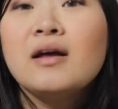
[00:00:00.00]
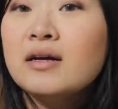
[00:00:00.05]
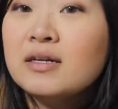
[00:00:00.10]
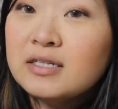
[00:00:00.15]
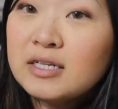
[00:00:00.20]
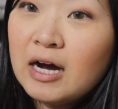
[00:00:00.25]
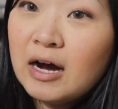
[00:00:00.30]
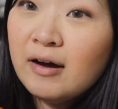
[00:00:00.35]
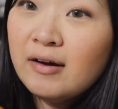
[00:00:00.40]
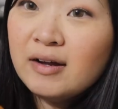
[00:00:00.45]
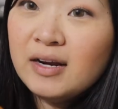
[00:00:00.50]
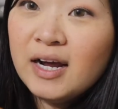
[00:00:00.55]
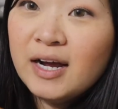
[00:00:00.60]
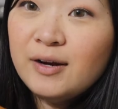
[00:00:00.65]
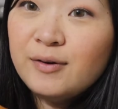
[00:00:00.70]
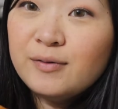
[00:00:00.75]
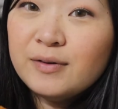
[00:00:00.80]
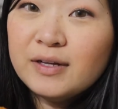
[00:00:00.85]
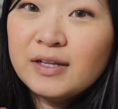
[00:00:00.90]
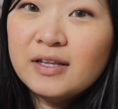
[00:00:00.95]
Tao and I
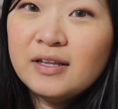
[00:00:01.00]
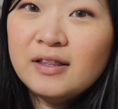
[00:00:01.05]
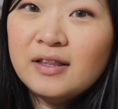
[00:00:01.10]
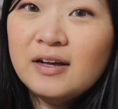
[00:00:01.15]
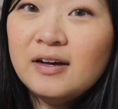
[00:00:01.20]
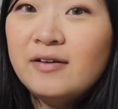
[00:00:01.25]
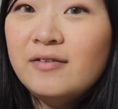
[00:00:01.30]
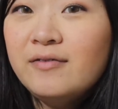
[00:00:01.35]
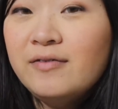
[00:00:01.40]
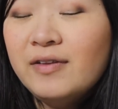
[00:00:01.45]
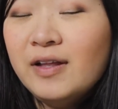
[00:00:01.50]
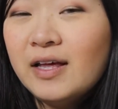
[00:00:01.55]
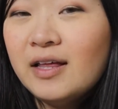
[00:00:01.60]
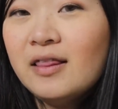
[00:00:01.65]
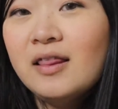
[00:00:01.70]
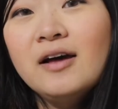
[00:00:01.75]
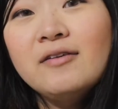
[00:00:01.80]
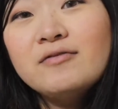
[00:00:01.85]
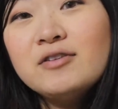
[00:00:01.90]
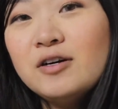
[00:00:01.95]
really love like
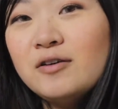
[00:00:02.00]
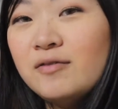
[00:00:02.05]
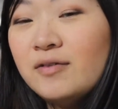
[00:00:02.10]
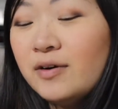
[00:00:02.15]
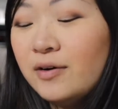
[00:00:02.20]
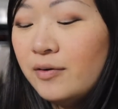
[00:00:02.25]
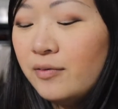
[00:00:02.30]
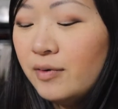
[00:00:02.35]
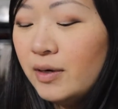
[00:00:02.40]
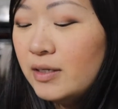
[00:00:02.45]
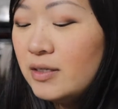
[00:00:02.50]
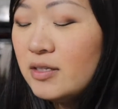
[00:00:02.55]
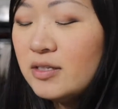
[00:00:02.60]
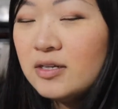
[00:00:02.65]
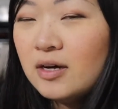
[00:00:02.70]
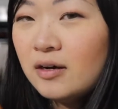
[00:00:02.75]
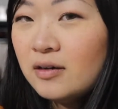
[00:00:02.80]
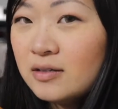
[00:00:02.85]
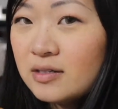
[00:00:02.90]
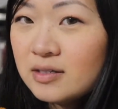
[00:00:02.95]
leftover red
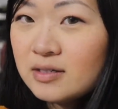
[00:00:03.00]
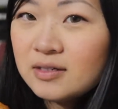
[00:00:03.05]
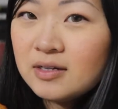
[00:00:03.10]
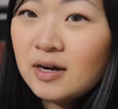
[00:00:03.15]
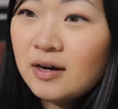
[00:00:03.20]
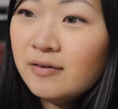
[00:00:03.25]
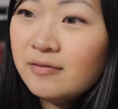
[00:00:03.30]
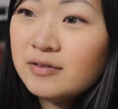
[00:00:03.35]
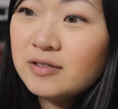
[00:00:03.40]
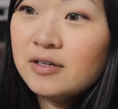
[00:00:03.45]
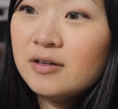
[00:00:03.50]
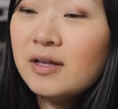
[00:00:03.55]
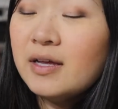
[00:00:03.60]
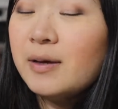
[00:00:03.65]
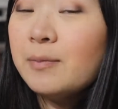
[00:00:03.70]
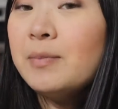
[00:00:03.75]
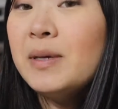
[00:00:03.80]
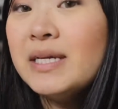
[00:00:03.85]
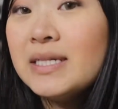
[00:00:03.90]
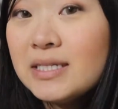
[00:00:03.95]
sauce stuff, so like
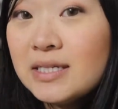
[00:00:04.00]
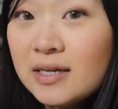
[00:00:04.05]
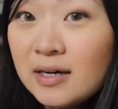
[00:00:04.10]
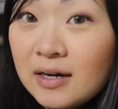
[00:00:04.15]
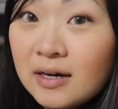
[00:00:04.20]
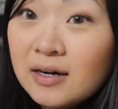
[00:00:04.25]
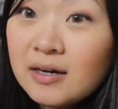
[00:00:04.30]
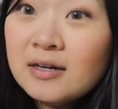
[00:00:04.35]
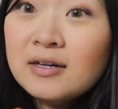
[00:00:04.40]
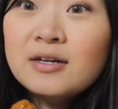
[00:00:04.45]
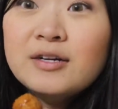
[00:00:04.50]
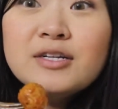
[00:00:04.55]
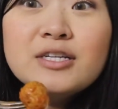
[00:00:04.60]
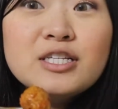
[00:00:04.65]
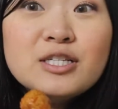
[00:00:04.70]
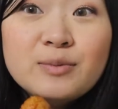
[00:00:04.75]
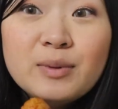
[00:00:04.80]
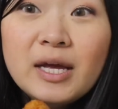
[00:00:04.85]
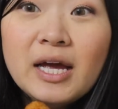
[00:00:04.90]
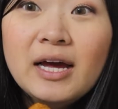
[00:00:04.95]
pizza,
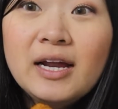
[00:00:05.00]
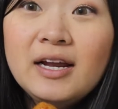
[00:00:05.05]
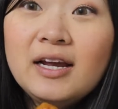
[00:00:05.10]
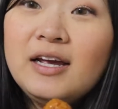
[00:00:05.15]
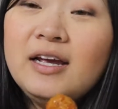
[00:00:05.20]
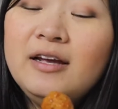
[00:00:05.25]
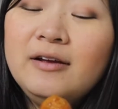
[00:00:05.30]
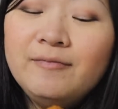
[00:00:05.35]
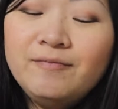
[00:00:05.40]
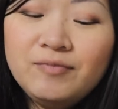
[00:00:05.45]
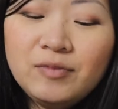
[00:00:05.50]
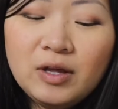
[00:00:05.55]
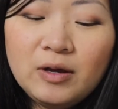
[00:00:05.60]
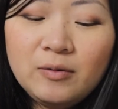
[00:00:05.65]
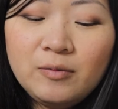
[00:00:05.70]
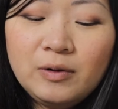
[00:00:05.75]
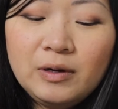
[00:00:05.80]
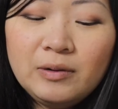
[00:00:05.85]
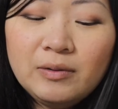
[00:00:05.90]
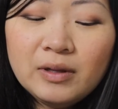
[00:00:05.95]
spaghetti.
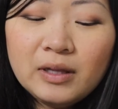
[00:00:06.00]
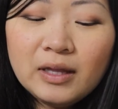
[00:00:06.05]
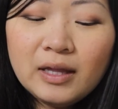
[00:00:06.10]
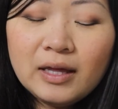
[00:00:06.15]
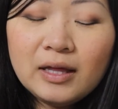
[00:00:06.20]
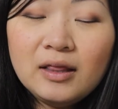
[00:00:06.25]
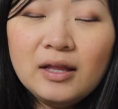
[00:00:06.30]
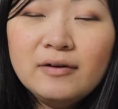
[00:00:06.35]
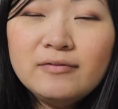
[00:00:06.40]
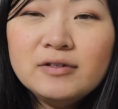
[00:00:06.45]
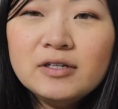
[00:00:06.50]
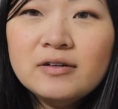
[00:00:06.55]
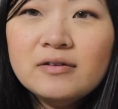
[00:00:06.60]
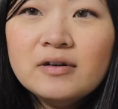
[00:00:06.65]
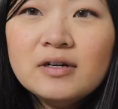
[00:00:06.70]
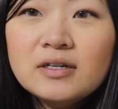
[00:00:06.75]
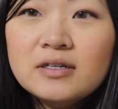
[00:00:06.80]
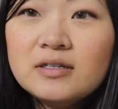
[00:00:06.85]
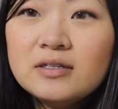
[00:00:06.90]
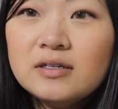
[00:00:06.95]
We really like
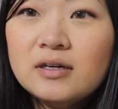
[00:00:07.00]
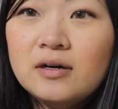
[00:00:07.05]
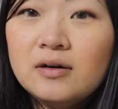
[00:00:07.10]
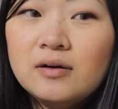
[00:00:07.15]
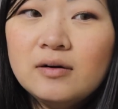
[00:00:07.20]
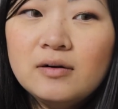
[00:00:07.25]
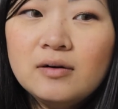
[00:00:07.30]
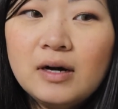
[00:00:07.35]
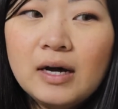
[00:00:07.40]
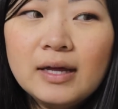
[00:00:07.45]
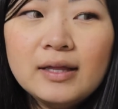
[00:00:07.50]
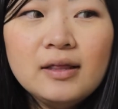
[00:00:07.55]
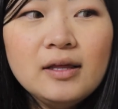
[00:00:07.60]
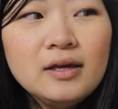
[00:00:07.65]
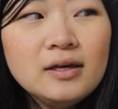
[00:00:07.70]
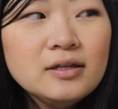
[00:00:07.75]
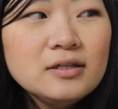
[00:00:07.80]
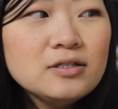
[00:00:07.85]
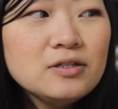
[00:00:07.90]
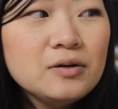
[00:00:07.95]
leftovers, so I
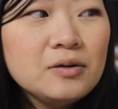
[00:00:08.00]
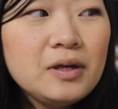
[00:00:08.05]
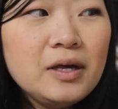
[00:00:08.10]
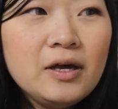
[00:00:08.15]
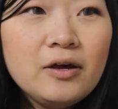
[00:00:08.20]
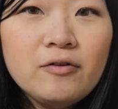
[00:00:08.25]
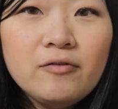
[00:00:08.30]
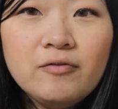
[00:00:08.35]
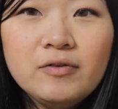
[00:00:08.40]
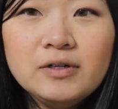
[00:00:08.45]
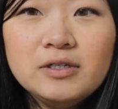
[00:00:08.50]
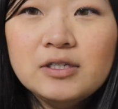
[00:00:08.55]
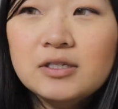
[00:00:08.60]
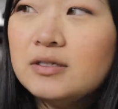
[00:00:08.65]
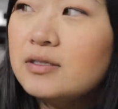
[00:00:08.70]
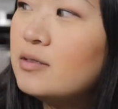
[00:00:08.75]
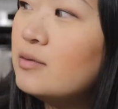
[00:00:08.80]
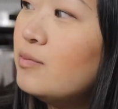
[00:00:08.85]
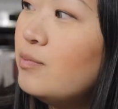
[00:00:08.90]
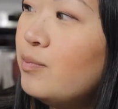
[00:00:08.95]
think it's okay if
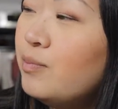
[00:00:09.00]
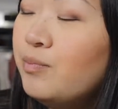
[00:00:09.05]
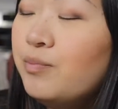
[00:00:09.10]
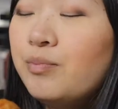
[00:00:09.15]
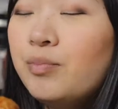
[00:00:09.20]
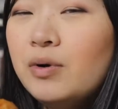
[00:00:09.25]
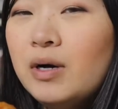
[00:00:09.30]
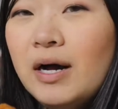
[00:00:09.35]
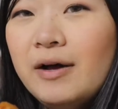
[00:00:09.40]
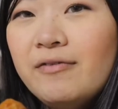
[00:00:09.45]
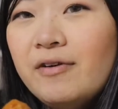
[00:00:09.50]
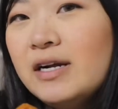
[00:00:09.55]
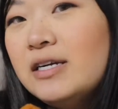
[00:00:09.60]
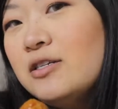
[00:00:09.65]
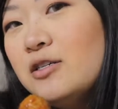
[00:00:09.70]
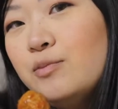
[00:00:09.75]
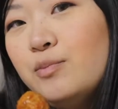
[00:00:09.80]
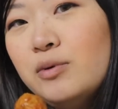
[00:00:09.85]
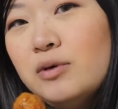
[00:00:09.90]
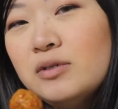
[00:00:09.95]
I
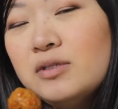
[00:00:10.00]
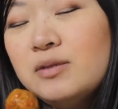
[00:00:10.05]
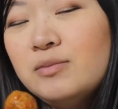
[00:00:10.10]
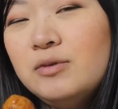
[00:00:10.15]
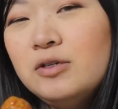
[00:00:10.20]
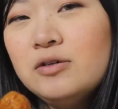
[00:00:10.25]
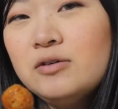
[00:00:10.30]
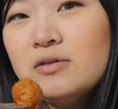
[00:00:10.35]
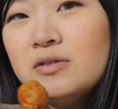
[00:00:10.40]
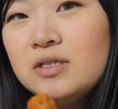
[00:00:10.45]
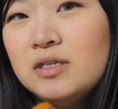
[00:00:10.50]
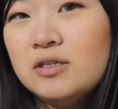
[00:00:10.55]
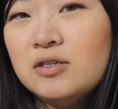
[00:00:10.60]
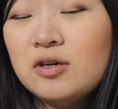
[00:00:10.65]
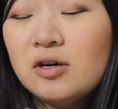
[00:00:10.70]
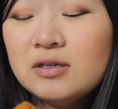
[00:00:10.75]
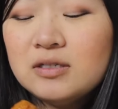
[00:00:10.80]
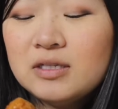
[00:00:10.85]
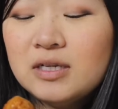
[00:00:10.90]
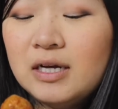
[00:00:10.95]
just boil some noodles and
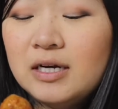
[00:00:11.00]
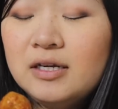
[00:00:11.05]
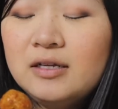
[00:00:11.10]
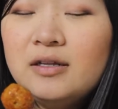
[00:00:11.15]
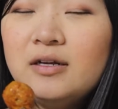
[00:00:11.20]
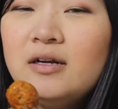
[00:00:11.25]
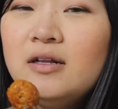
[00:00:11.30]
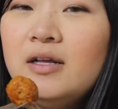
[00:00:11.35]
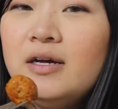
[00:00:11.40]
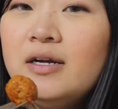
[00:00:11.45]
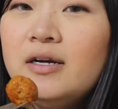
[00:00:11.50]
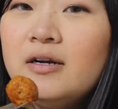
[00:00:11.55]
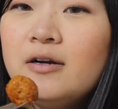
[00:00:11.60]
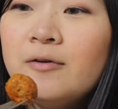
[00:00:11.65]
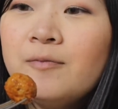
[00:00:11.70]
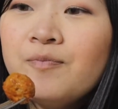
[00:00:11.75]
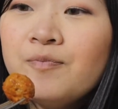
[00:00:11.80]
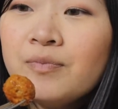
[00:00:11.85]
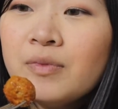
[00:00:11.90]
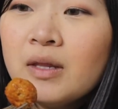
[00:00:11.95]
toss that in there later.
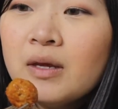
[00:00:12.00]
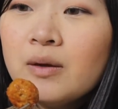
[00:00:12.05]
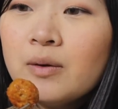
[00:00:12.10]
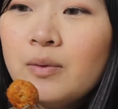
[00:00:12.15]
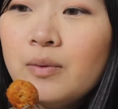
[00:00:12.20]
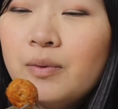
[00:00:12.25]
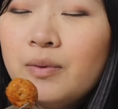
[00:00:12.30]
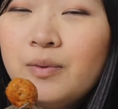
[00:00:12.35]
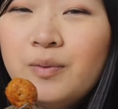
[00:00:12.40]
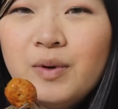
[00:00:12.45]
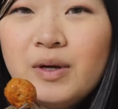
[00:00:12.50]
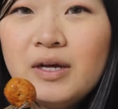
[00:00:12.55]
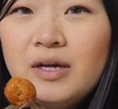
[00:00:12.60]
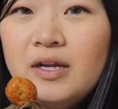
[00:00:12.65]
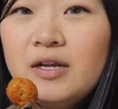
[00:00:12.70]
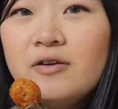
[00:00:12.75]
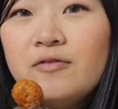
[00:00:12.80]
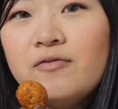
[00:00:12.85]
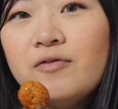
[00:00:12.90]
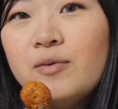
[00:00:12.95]
We could eat
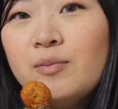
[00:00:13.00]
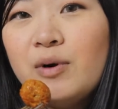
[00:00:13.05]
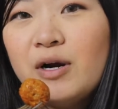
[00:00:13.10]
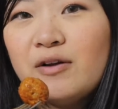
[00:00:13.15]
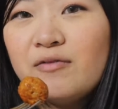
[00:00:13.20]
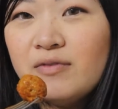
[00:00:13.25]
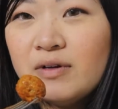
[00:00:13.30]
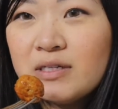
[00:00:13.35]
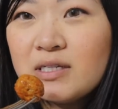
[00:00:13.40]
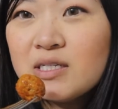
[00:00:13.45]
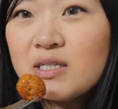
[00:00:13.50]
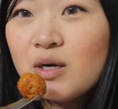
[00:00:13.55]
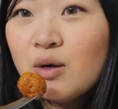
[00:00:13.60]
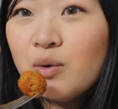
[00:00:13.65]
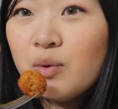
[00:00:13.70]
it for breakfast.